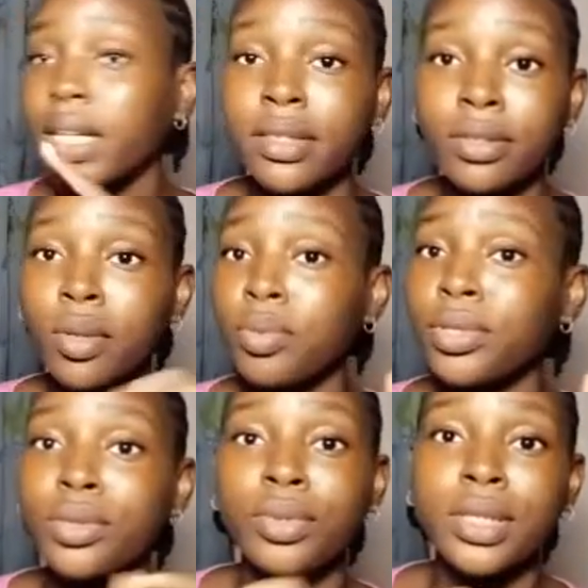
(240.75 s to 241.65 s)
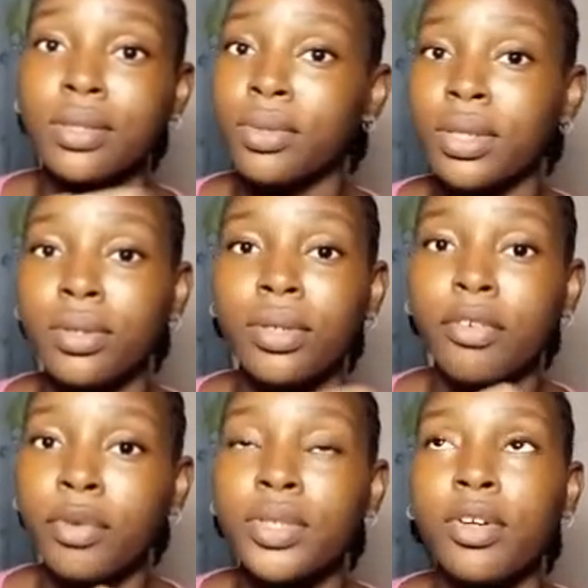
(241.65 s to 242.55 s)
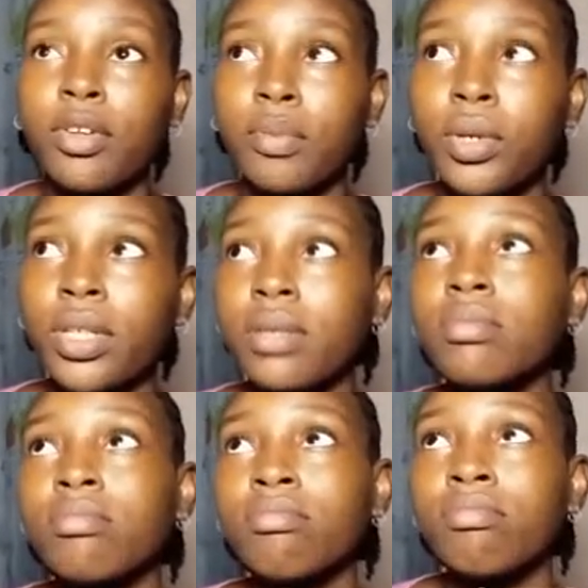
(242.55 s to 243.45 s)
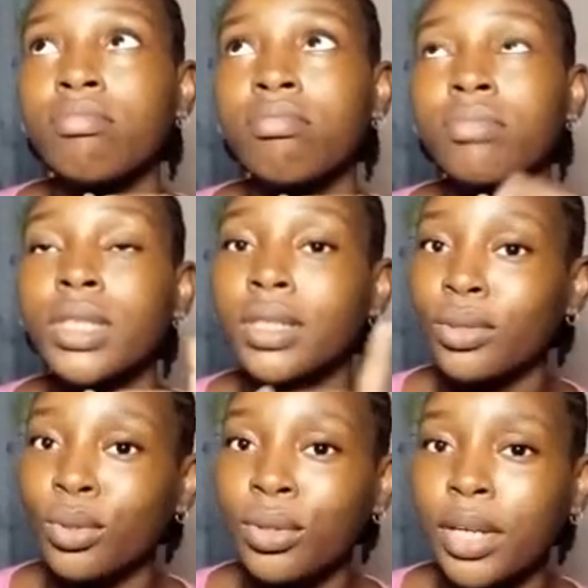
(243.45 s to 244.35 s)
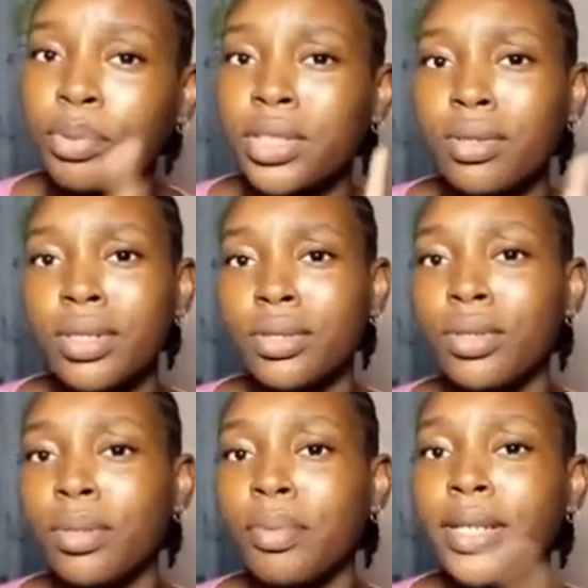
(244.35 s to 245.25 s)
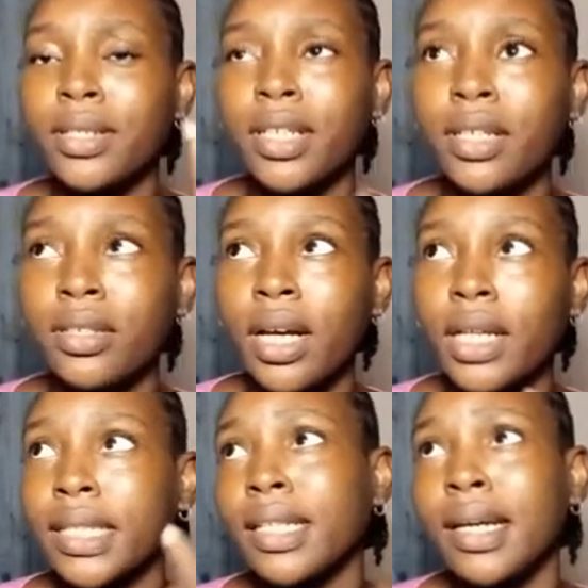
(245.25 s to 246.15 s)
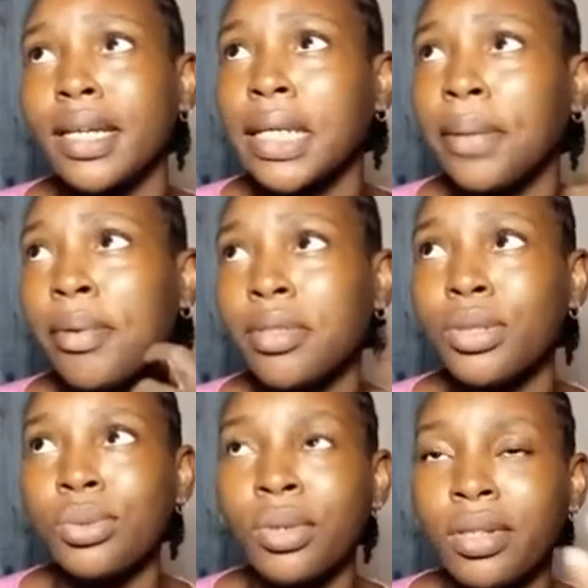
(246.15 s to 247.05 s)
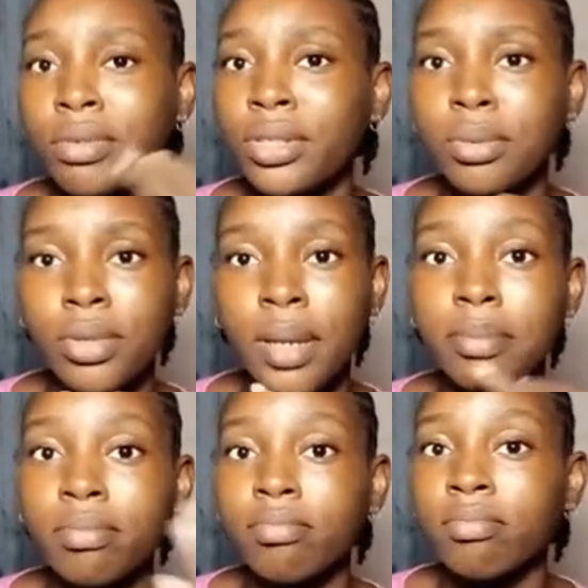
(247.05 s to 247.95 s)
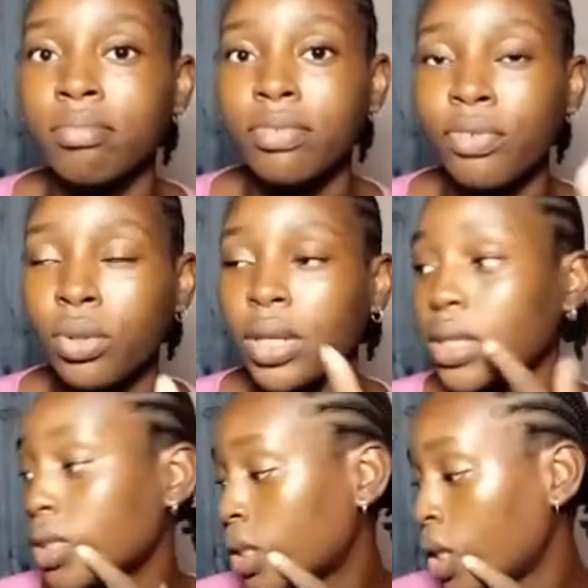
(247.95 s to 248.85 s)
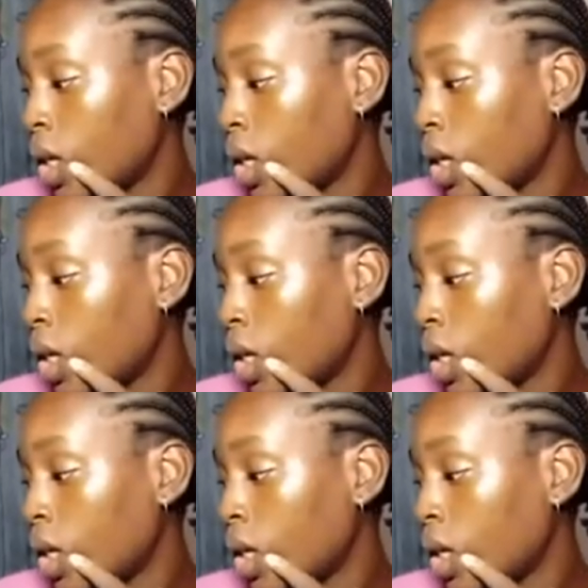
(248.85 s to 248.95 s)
I did not post one single thing on everyone. Okay, TikTok. I posted on TikTok, but I didn't get. I think I get like maybe two or three subscribers, followers.